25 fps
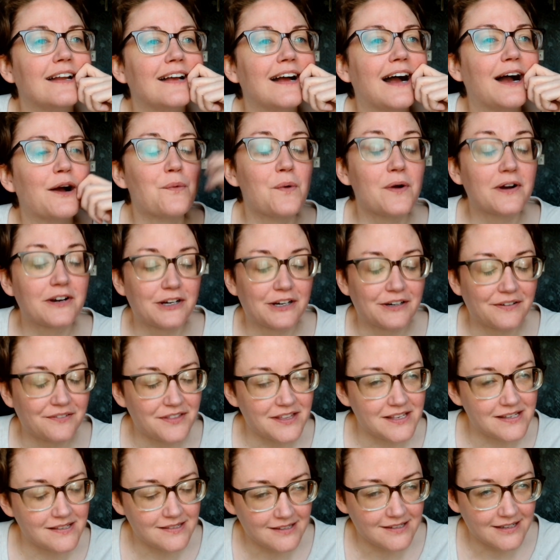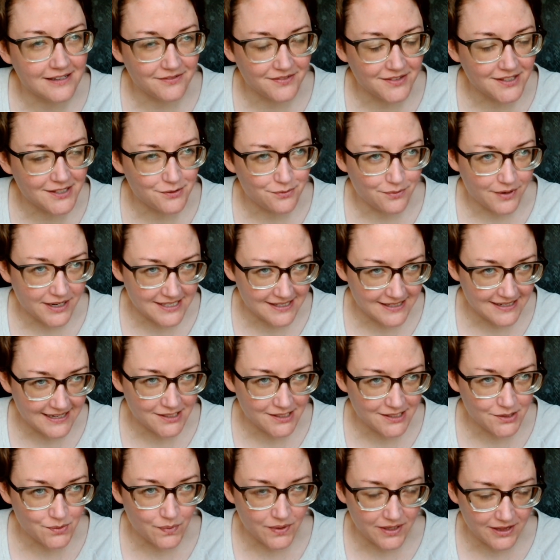I wonder if this if this
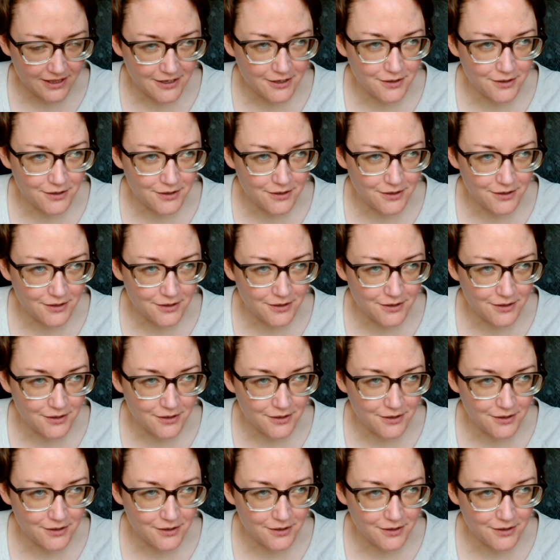resonates with